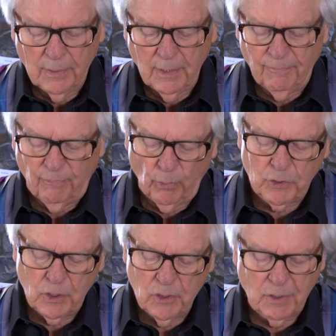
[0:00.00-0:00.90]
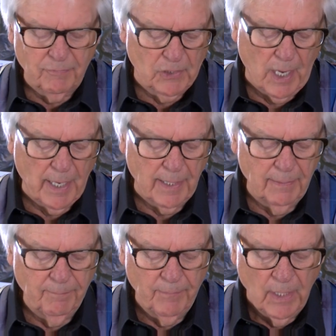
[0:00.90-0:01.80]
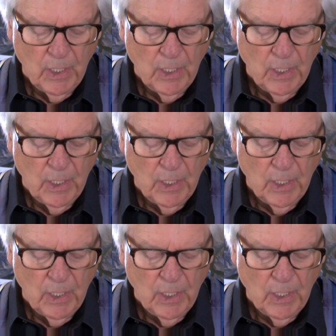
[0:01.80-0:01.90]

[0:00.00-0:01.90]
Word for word: the fortunes of Zion,